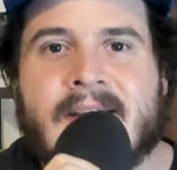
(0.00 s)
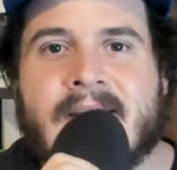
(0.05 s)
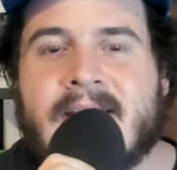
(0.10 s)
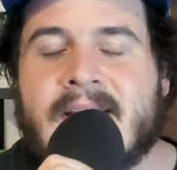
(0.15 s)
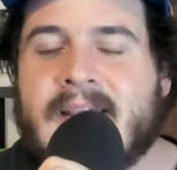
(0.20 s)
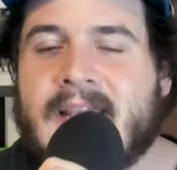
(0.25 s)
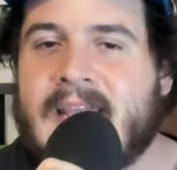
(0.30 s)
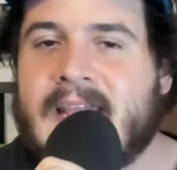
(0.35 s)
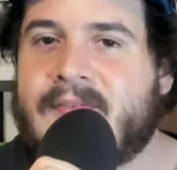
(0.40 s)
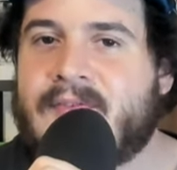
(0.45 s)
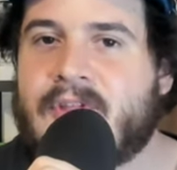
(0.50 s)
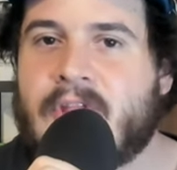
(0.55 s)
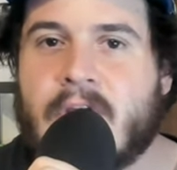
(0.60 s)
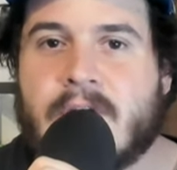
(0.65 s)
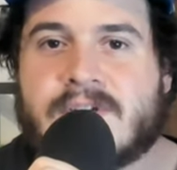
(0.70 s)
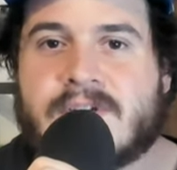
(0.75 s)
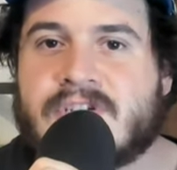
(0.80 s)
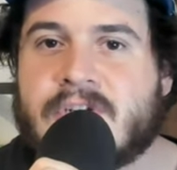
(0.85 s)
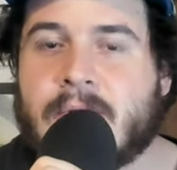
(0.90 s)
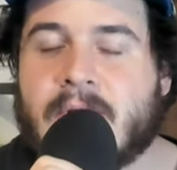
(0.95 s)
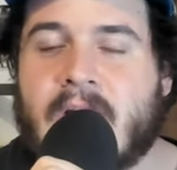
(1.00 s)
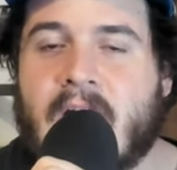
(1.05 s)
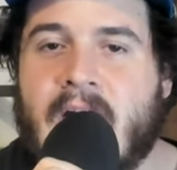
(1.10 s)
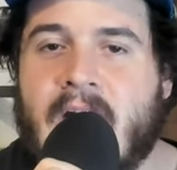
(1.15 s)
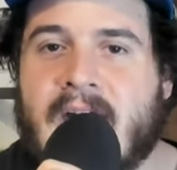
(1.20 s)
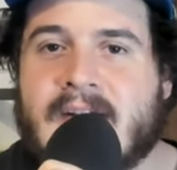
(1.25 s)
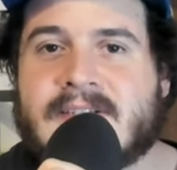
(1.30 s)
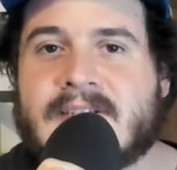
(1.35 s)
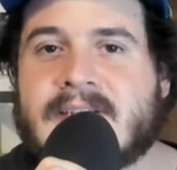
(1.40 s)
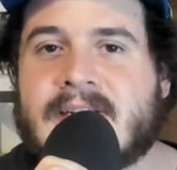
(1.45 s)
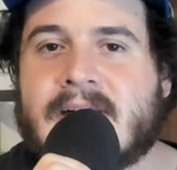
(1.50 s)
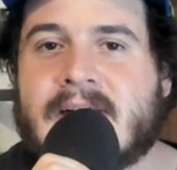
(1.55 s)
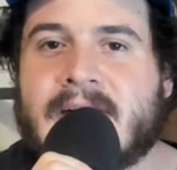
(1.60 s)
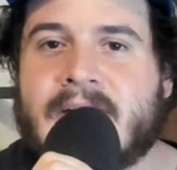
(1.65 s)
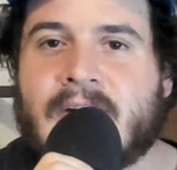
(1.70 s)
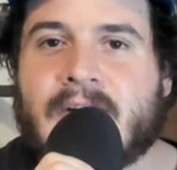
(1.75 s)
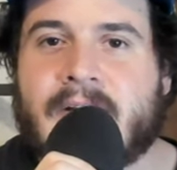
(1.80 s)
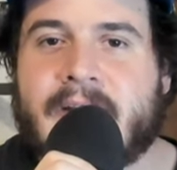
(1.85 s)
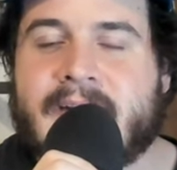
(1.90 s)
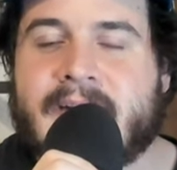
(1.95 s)
even though Stuart Haas is
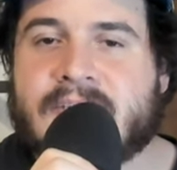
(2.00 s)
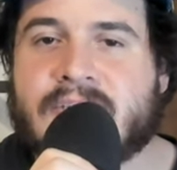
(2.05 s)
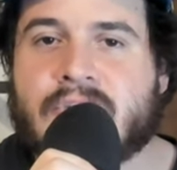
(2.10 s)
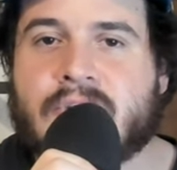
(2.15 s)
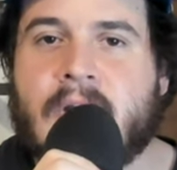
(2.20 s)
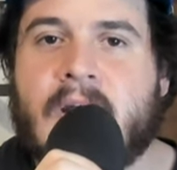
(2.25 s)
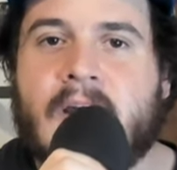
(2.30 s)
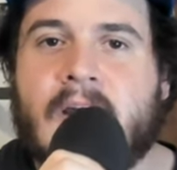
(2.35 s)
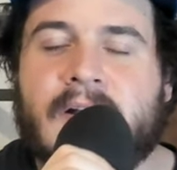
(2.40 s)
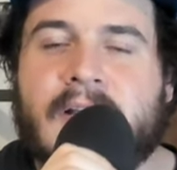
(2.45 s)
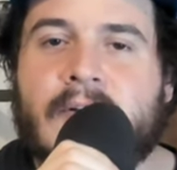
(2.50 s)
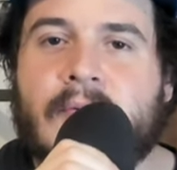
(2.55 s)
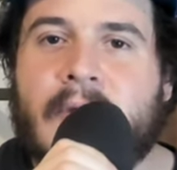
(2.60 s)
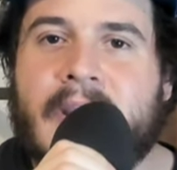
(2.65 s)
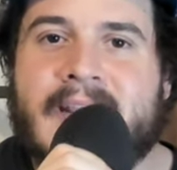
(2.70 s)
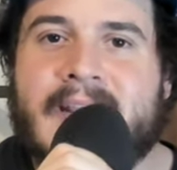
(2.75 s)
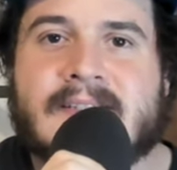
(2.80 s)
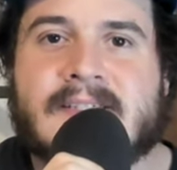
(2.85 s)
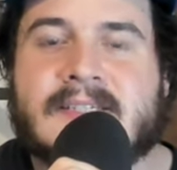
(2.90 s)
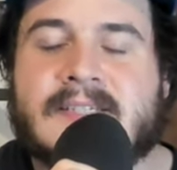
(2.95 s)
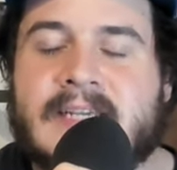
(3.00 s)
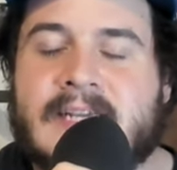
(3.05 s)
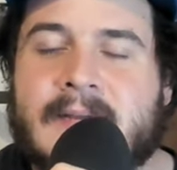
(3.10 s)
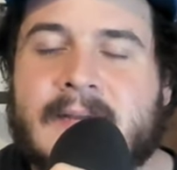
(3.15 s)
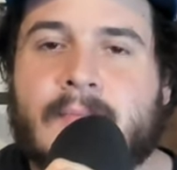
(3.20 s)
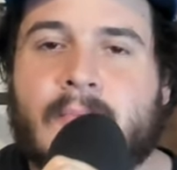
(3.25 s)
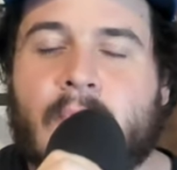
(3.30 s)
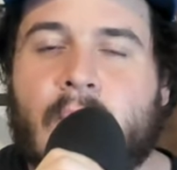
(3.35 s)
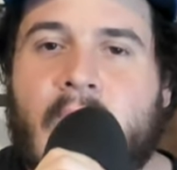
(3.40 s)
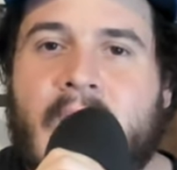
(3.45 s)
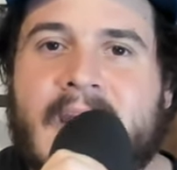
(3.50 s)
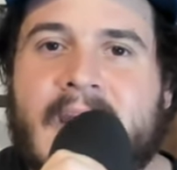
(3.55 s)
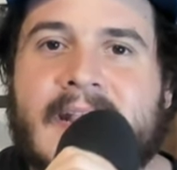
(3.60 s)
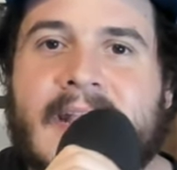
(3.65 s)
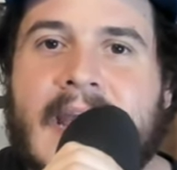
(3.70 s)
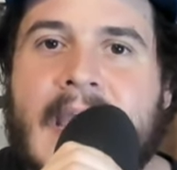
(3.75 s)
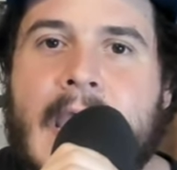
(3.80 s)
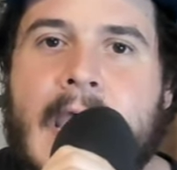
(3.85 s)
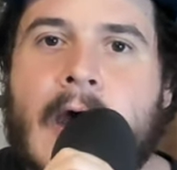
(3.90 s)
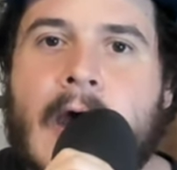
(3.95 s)
clearly a struggling race team right
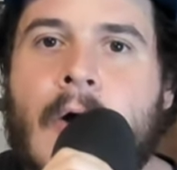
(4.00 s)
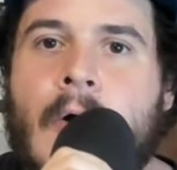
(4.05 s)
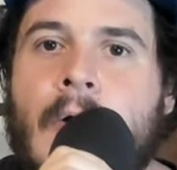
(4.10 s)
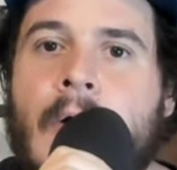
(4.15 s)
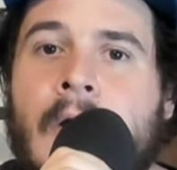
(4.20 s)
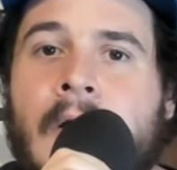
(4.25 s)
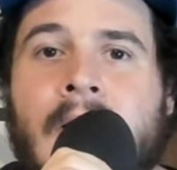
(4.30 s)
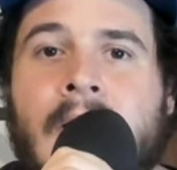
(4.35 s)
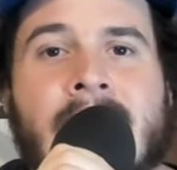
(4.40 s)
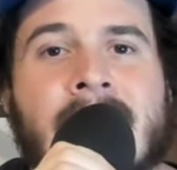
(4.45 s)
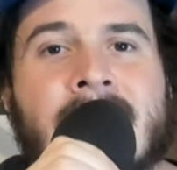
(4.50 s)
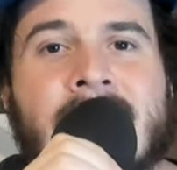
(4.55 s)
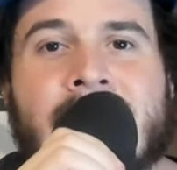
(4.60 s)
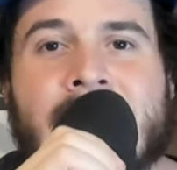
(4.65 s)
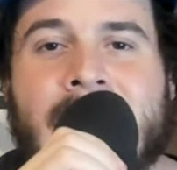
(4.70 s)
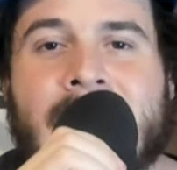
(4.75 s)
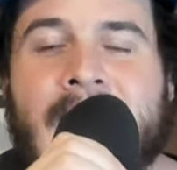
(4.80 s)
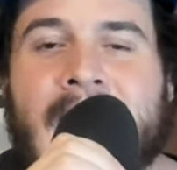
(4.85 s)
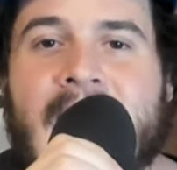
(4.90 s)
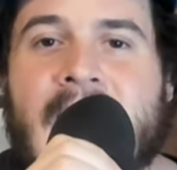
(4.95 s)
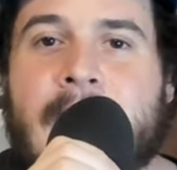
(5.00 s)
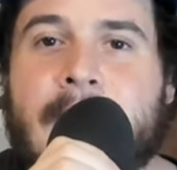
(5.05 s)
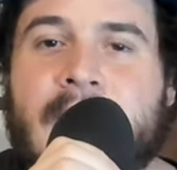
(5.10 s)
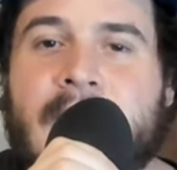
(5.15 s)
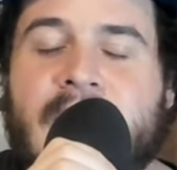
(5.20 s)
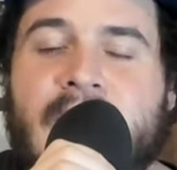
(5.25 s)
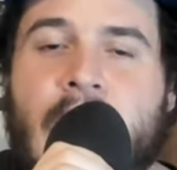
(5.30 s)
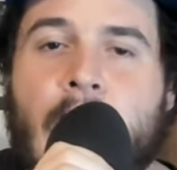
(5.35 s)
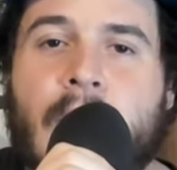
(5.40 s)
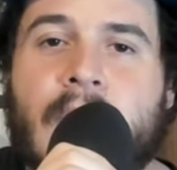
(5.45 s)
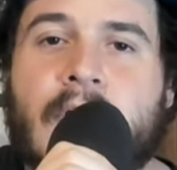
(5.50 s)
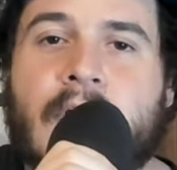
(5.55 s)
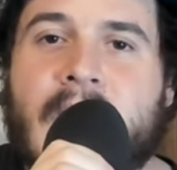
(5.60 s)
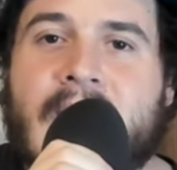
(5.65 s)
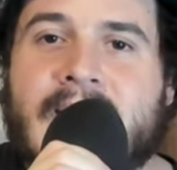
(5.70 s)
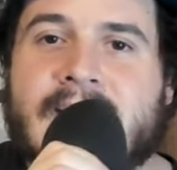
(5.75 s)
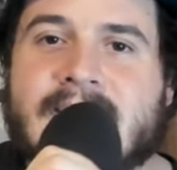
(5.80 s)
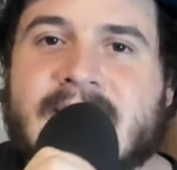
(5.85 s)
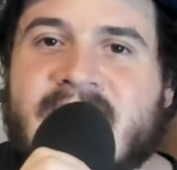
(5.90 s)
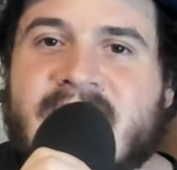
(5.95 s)
now. Him and Noah
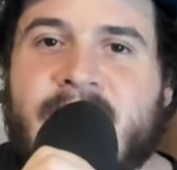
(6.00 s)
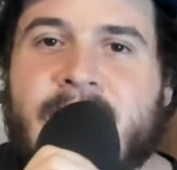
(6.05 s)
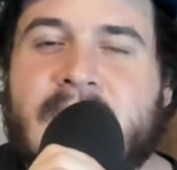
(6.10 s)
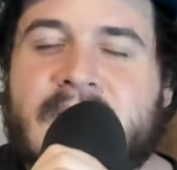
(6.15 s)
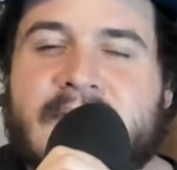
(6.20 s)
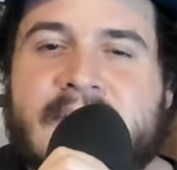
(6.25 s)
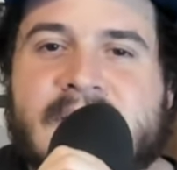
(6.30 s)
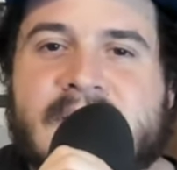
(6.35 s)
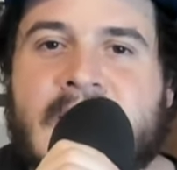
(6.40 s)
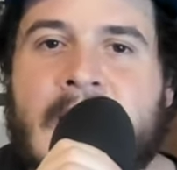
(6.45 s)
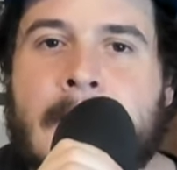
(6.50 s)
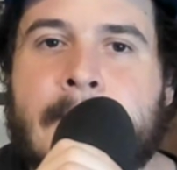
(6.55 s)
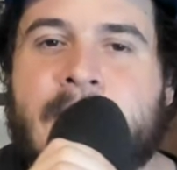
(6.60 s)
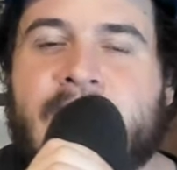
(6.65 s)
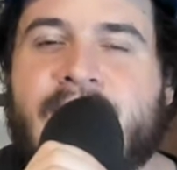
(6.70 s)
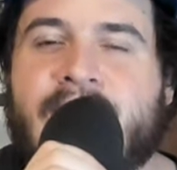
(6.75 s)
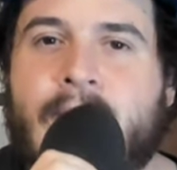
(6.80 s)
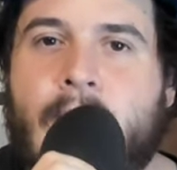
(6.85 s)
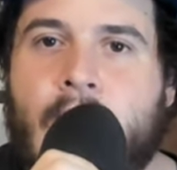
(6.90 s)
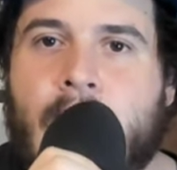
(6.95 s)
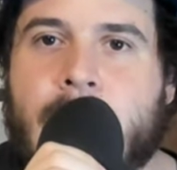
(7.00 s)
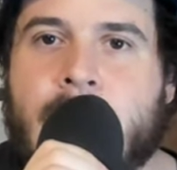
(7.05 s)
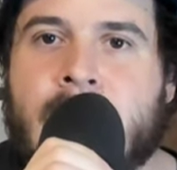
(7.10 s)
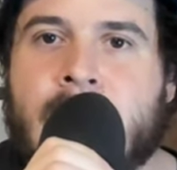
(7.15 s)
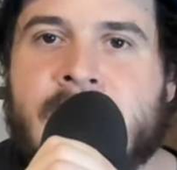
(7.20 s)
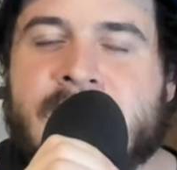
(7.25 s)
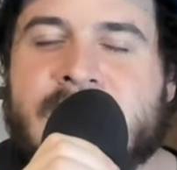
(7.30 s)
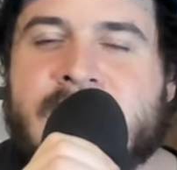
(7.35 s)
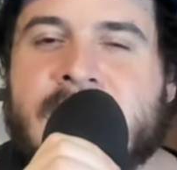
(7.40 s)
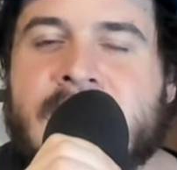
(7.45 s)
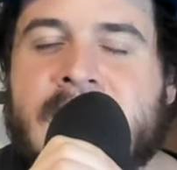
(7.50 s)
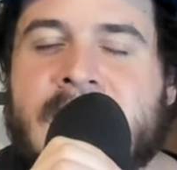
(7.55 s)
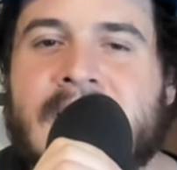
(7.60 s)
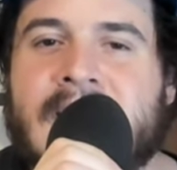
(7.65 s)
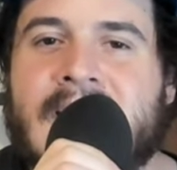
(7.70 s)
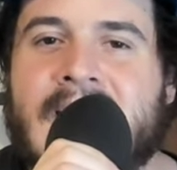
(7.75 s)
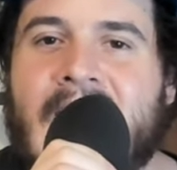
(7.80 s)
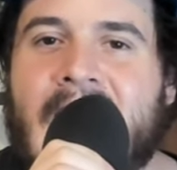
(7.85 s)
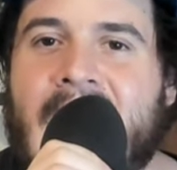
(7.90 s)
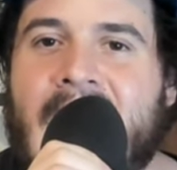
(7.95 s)
Gregson have been the top performers
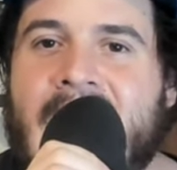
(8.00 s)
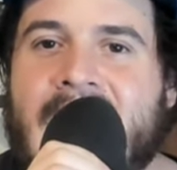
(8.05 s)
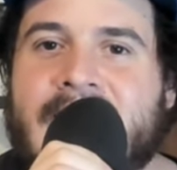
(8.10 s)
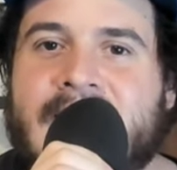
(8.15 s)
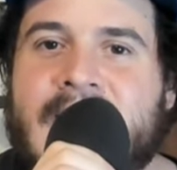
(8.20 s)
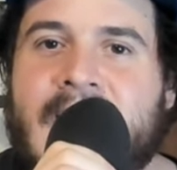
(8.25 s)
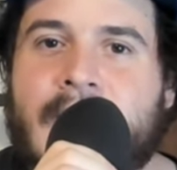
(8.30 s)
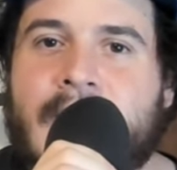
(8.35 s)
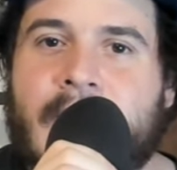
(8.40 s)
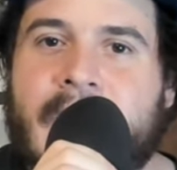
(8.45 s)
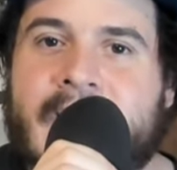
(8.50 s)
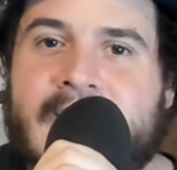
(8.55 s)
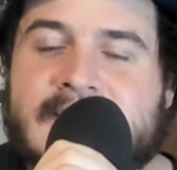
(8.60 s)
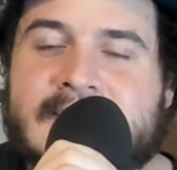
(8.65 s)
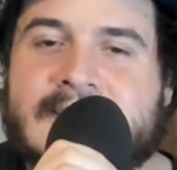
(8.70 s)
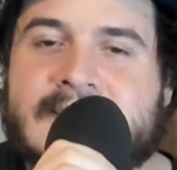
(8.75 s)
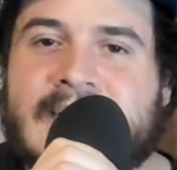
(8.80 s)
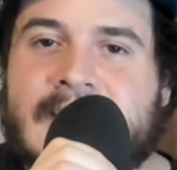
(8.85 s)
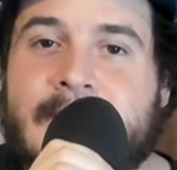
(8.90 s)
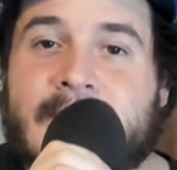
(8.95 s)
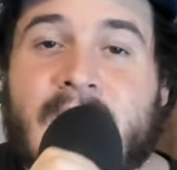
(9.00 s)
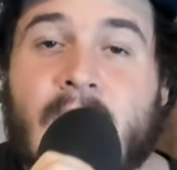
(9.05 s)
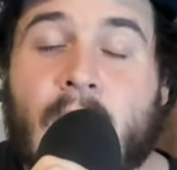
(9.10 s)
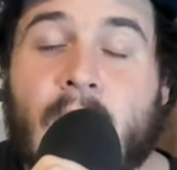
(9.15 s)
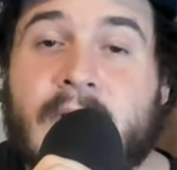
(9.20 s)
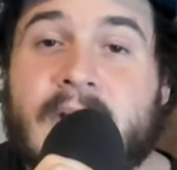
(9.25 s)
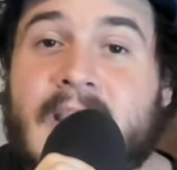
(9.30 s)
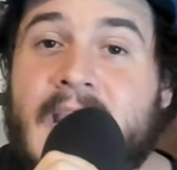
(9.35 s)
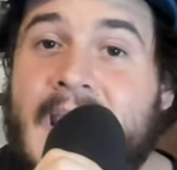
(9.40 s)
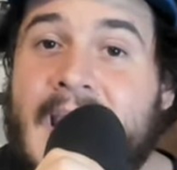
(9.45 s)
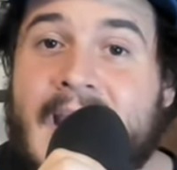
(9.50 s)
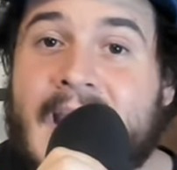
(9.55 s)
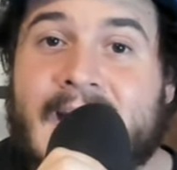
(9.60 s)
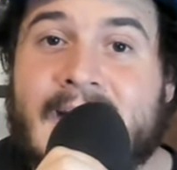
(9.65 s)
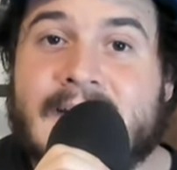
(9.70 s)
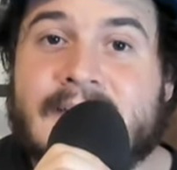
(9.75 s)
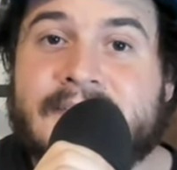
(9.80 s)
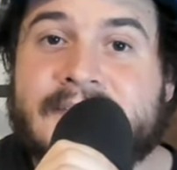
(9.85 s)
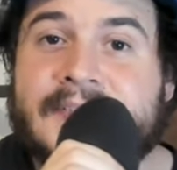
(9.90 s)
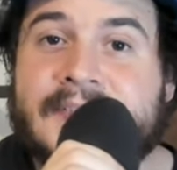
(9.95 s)
at that race team. He already
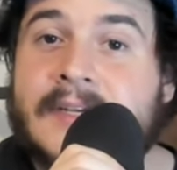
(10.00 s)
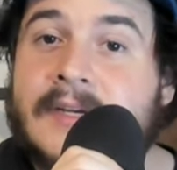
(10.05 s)
has